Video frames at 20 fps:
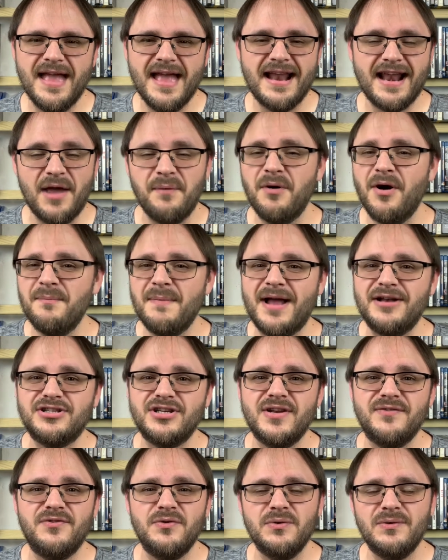And I will
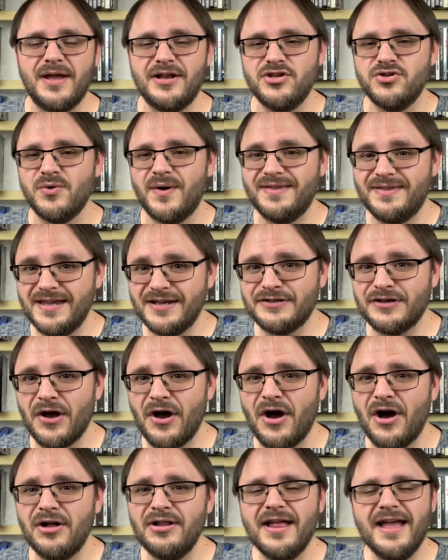mention, if you enjoyed this
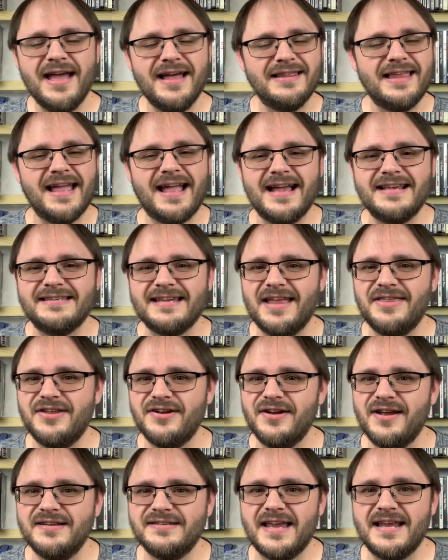haul, like I said,
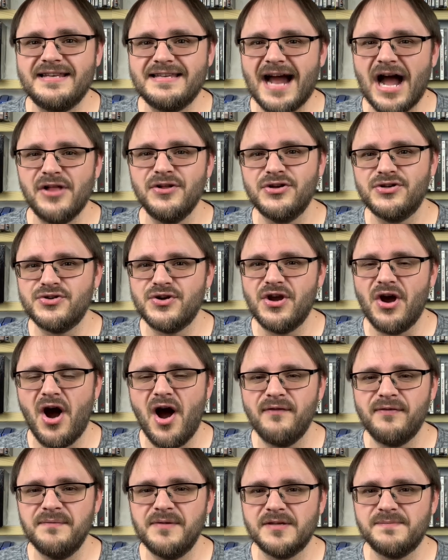there is a Dollar Tree
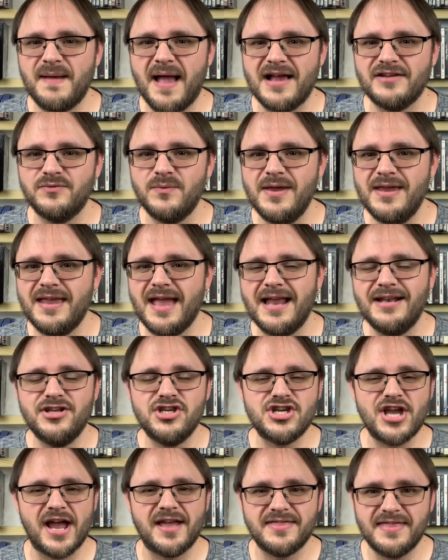haul from this past
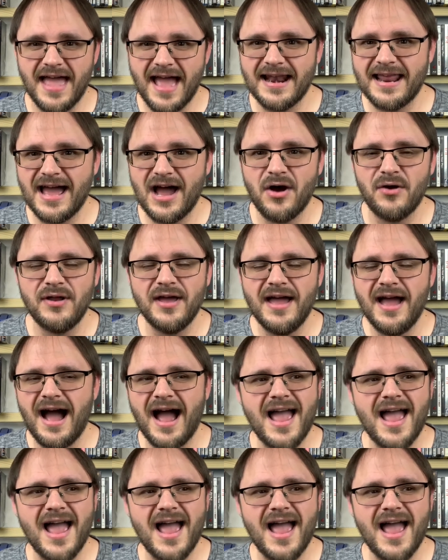weekend. Check that out.